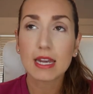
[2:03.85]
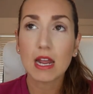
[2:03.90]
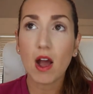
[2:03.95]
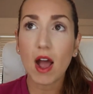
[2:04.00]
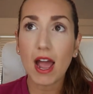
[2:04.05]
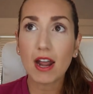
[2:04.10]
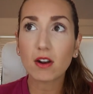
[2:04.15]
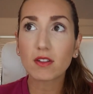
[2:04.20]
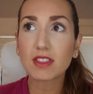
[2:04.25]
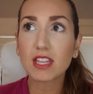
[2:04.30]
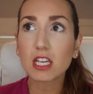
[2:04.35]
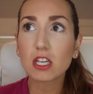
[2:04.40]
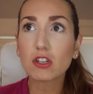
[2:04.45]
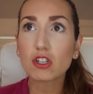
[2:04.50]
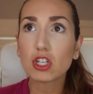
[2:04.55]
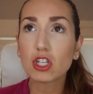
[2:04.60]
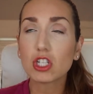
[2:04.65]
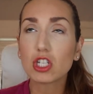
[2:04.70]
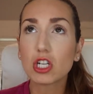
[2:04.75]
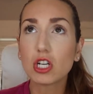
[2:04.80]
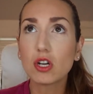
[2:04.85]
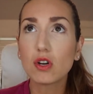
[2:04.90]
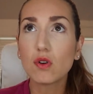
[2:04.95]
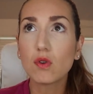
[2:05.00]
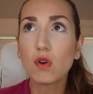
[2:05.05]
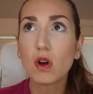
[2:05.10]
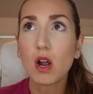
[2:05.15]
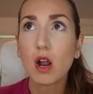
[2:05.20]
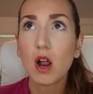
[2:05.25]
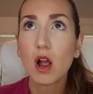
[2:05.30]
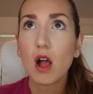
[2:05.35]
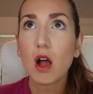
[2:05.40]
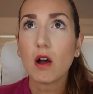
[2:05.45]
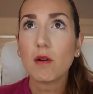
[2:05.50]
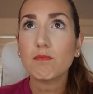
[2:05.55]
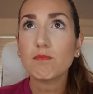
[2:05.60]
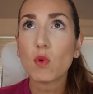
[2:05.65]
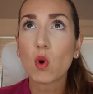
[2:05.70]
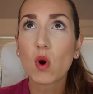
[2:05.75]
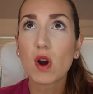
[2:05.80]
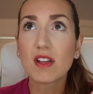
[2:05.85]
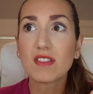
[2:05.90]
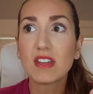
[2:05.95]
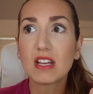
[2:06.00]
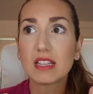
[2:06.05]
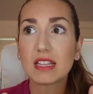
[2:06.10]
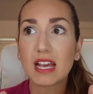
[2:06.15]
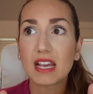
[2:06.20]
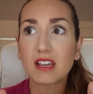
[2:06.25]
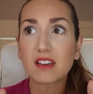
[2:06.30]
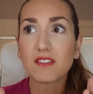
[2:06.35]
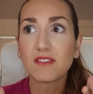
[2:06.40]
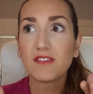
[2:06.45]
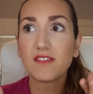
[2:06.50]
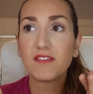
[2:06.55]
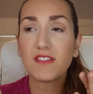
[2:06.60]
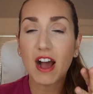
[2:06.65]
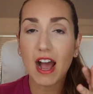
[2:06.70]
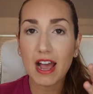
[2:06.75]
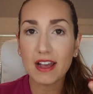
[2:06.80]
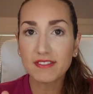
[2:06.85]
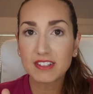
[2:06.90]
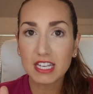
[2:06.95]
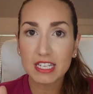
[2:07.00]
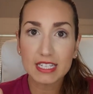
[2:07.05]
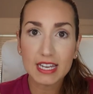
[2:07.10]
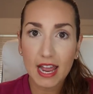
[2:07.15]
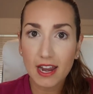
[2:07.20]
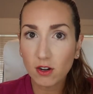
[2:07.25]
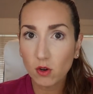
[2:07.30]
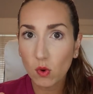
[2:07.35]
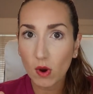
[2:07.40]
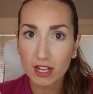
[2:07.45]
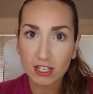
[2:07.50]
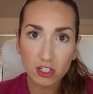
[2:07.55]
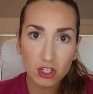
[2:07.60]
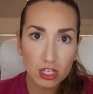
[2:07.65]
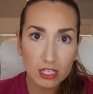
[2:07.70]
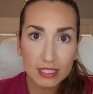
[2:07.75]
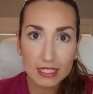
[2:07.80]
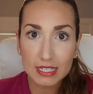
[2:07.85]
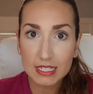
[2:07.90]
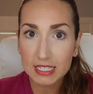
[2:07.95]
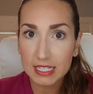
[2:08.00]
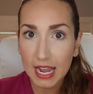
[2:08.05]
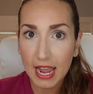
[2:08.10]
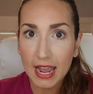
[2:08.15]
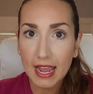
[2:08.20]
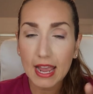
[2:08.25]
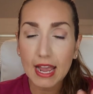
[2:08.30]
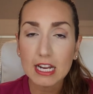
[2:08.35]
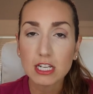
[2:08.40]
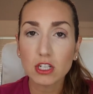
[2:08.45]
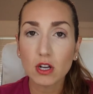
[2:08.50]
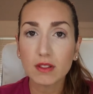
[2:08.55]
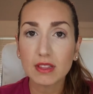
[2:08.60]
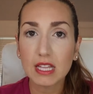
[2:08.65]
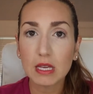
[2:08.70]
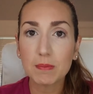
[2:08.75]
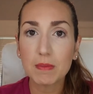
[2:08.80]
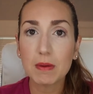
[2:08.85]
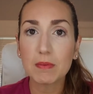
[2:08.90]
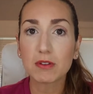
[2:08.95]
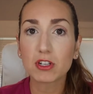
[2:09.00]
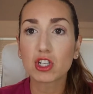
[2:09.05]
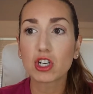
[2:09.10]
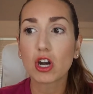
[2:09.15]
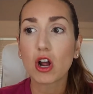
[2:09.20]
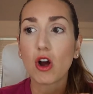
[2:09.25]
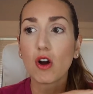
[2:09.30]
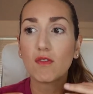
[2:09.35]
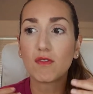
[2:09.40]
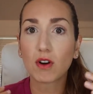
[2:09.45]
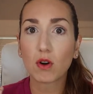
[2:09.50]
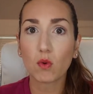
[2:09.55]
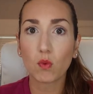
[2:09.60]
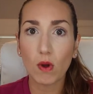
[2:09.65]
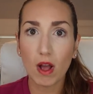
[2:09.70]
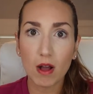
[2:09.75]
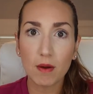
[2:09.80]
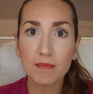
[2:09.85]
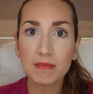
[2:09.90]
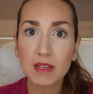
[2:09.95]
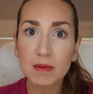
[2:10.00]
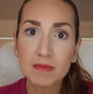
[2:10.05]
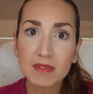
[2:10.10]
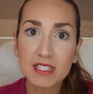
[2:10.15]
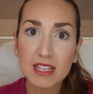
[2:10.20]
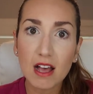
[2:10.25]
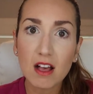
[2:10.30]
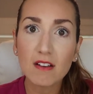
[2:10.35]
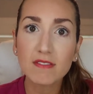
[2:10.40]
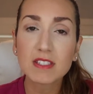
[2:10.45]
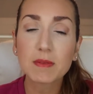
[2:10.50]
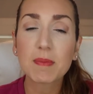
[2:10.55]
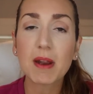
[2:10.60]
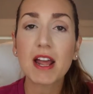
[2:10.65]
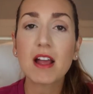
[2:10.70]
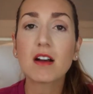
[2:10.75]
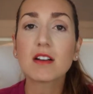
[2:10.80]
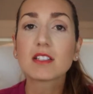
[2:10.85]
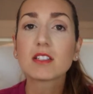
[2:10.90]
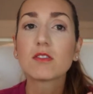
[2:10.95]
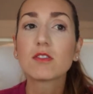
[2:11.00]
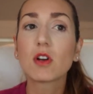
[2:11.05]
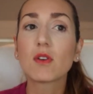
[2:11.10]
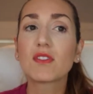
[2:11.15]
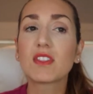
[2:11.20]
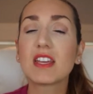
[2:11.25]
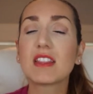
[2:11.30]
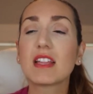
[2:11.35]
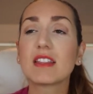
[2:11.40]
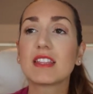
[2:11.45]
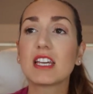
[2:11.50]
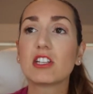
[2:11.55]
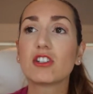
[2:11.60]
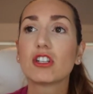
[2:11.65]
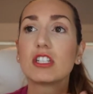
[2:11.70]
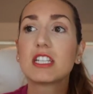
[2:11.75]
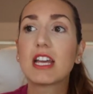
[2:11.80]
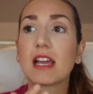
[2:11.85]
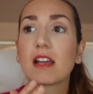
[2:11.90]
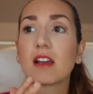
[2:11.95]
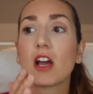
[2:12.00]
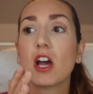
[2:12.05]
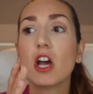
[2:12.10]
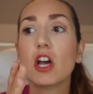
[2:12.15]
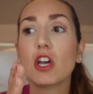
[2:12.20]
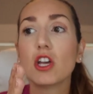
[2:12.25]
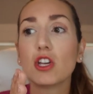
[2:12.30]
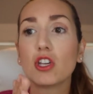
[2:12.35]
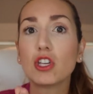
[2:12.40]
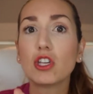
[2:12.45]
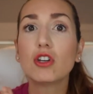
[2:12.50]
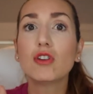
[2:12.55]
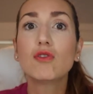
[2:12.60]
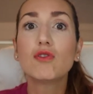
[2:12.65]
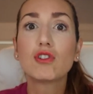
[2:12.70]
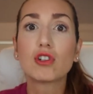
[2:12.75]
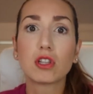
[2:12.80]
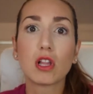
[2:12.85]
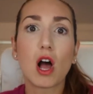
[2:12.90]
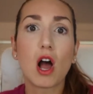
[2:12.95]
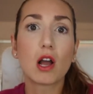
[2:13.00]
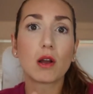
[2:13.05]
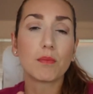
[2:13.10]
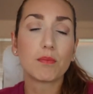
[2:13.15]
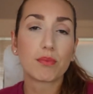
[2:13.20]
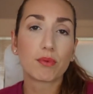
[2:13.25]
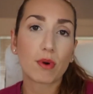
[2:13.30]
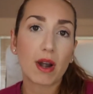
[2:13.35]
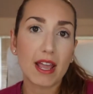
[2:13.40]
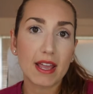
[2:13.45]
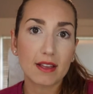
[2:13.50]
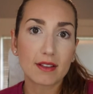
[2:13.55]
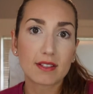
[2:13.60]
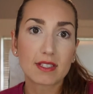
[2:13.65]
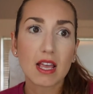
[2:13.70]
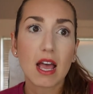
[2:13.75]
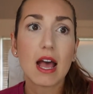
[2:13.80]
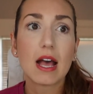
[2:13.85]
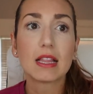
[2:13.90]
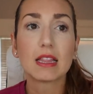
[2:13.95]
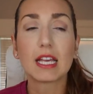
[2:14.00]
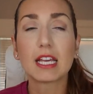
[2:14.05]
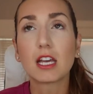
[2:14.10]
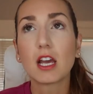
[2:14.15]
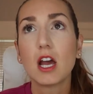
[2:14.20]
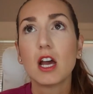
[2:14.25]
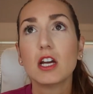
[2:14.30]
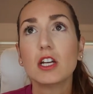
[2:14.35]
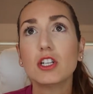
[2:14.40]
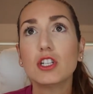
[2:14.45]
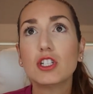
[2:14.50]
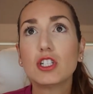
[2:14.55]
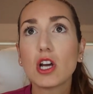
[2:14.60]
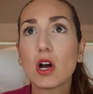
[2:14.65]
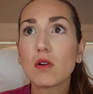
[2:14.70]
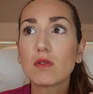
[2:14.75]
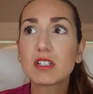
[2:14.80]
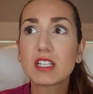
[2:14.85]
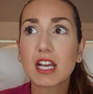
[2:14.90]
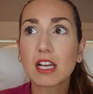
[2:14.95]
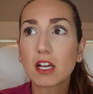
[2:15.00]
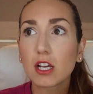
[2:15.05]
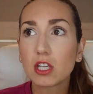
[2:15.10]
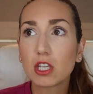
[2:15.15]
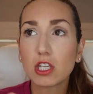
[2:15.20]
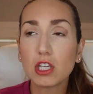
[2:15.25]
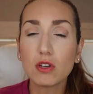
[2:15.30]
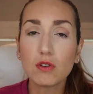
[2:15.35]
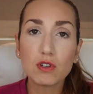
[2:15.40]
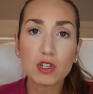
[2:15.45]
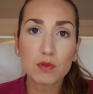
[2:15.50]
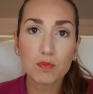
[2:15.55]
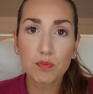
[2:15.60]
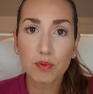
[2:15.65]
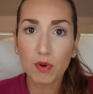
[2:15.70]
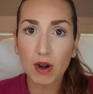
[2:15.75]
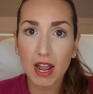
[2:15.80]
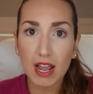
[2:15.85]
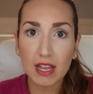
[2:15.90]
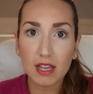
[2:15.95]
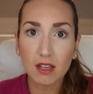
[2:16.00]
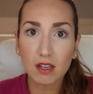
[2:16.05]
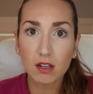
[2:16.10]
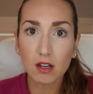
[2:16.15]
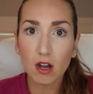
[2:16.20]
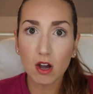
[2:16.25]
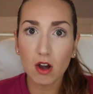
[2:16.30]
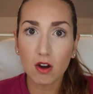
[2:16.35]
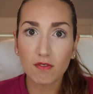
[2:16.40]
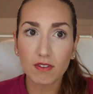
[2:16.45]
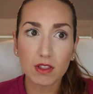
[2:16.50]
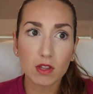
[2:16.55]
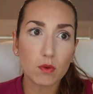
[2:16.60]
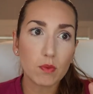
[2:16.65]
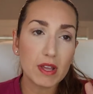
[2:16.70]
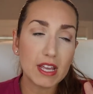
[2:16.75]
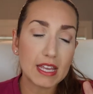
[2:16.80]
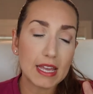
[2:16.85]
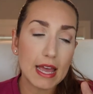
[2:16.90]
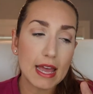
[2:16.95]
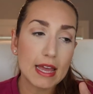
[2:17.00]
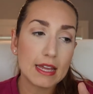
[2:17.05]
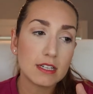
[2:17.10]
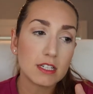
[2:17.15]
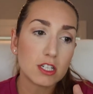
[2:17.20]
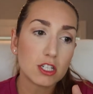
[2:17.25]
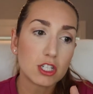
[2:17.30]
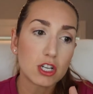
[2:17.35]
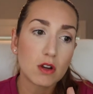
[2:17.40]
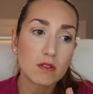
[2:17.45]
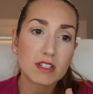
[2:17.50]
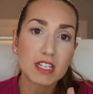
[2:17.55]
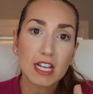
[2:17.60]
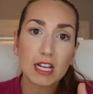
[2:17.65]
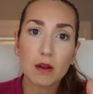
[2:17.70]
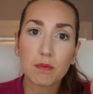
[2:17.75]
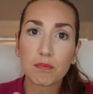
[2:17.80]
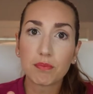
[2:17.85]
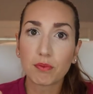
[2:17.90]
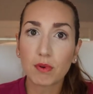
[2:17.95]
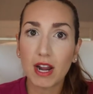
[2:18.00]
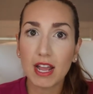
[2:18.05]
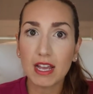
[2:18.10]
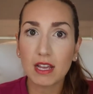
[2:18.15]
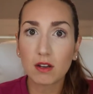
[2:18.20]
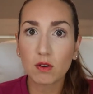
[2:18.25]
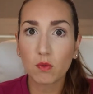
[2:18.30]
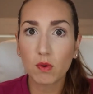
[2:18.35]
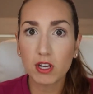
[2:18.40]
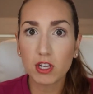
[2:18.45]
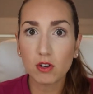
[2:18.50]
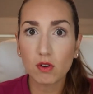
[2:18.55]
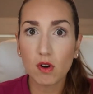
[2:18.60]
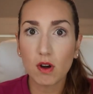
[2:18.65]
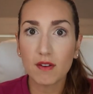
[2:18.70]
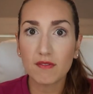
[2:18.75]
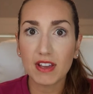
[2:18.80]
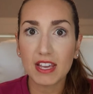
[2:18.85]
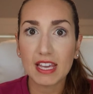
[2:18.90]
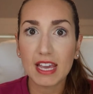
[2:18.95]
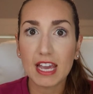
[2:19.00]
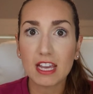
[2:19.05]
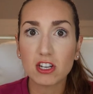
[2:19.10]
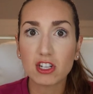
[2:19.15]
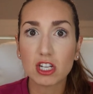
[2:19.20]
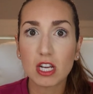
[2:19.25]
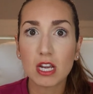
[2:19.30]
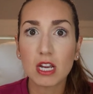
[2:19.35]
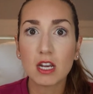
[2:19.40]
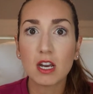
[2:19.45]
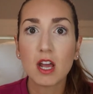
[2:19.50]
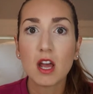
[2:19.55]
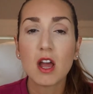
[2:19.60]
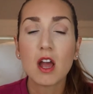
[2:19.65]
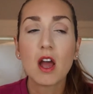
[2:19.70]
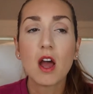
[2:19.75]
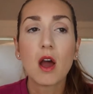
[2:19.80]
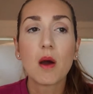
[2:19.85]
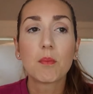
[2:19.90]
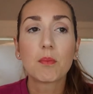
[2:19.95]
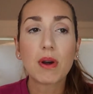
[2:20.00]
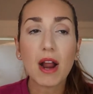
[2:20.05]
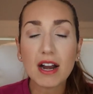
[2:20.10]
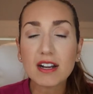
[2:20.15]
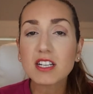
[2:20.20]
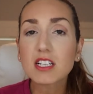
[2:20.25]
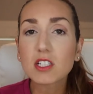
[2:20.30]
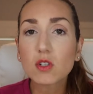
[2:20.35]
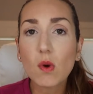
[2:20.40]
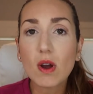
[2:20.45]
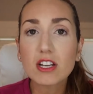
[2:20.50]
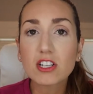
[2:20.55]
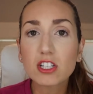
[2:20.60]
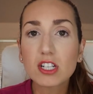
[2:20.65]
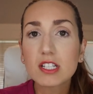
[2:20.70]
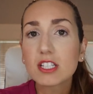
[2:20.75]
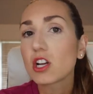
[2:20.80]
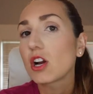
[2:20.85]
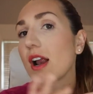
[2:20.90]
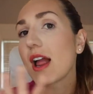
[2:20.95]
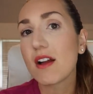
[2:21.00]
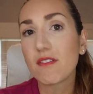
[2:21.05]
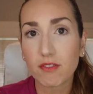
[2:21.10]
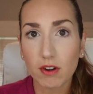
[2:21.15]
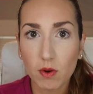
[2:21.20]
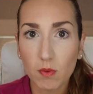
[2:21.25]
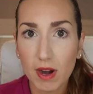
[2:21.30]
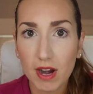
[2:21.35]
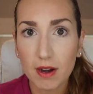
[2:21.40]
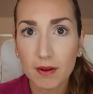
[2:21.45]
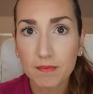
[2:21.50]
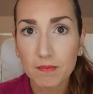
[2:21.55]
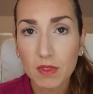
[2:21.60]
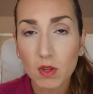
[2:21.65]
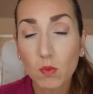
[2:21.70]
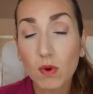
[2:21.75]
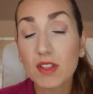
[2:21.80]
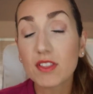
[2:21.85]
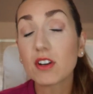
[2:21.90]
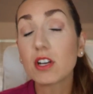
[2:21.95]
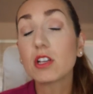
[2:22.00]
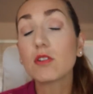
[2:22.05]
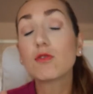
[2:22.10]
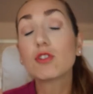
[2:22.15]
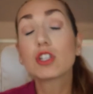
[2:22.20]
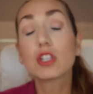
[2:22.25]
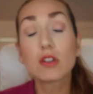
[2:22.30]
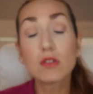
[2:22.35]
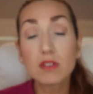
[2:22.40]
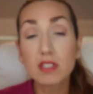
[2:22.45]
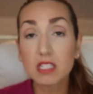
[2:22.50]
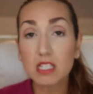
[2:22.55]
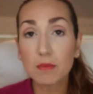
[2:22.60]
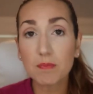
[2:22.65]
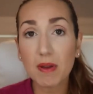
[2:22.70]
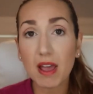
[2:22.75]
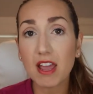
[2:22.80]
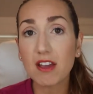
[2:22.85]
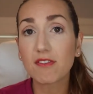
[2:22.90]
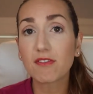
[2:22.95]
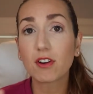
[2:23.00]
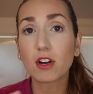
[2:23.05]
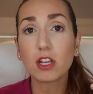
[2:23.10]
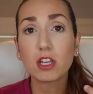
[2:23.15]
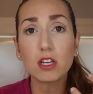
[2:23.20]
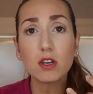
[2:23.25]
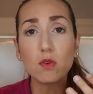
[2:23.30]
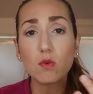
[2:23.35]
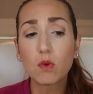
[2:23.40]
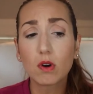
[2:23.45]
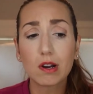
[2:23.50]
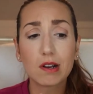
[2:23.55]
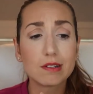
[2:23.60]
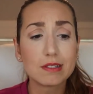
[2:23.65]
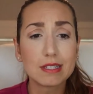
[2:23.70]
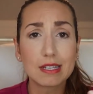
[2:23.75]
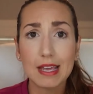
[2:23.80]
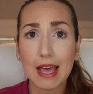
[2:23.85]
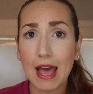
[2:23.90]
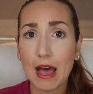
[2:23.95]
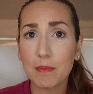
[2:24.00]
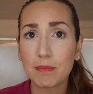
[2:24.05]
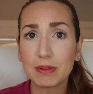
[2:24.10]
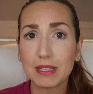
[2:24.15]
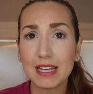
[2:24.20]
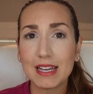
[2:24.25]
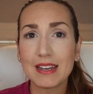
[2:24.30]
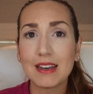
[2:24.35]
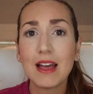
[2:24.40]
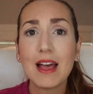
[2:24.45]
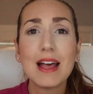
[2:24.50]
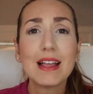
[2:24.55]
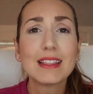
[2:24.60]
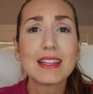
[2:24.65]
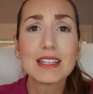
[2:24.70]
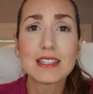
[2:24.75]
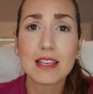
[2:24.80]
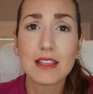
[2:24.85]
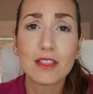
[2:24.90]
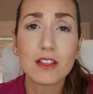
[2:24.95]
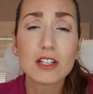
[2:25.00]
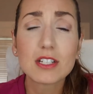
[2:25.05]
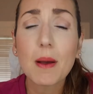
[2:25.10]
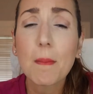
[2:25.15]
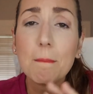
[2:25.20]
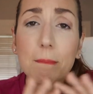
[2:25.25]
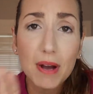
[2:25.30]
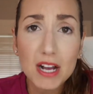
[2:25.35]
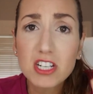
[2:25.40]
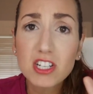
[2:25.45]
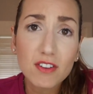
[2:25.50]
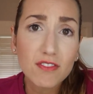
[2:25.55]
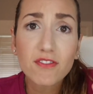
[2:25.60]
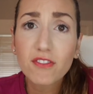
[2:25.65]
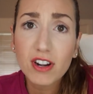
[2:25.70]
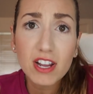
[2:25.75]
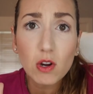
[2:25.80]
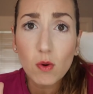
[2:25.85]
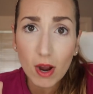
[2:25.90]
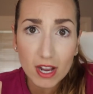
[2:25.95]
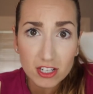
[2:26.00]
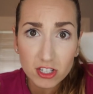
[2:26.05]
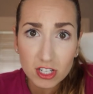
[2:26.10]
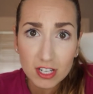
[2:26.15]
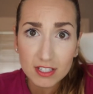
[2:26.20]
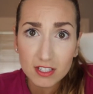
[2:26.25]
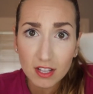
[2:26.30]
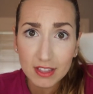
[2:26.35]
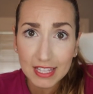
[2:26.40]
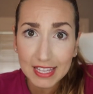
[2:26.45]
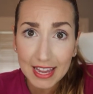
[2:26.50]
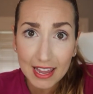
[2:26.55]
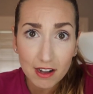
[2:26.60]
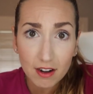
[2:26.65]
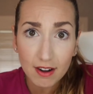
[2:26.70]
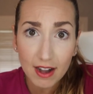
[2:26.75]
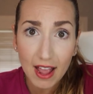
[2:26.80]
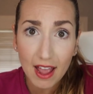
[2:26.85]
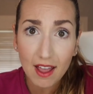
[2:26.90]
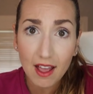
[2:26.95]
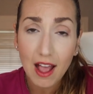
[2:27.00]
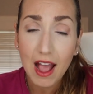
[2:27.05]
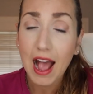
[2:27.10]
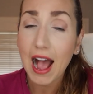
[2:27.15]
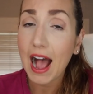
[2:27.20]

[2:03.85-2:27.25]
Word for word: Now, I don't think you should do more than like 5 to 10 questions a day. I don't think people should overwhelm themselves, but I also don't think that they should take huge long breaks. Like, don't take a huge break over the weekend. Don't take a break when you go on vacation. Practice questions are everywhere. Whether you choose to pay for UWorld, Kaplan, listen, there's a bunch of free questions on the internet.